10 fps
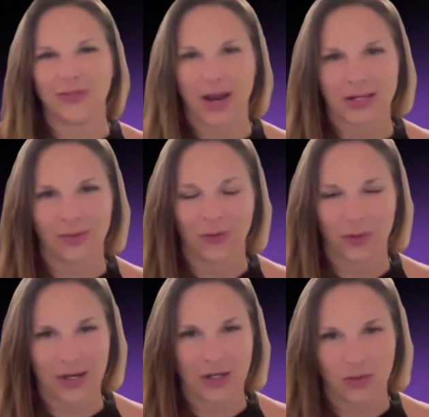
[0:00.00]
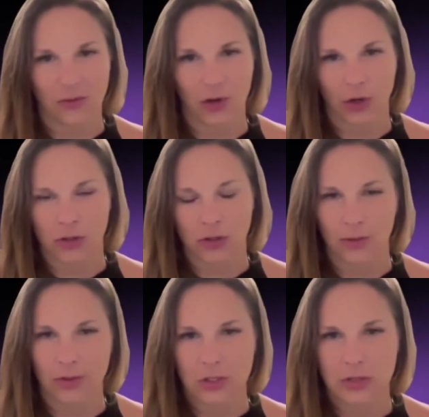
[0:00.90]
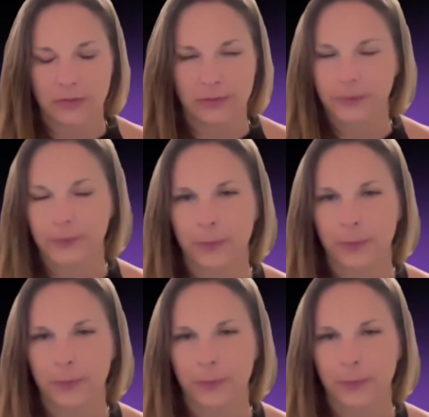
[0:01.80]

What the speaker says: find information for consumers?